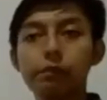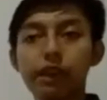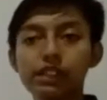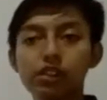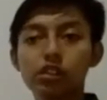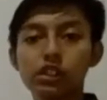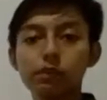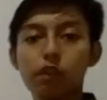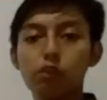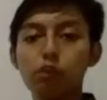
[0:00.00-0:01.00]
basic
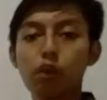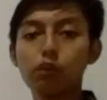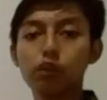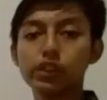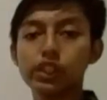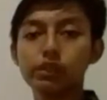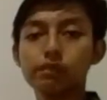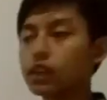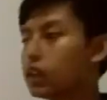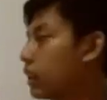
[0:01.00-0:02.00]
concept of morphology.
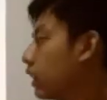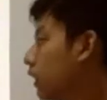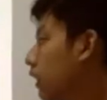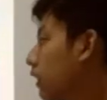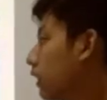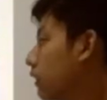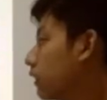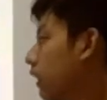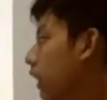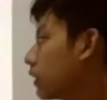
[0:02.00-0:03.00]

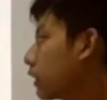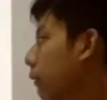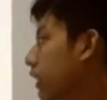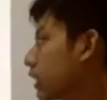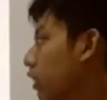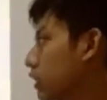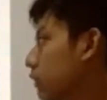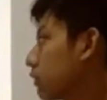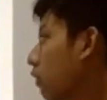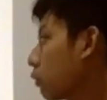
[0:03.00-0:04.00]
There are three basic
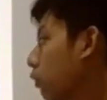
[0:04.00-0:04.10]
concepts of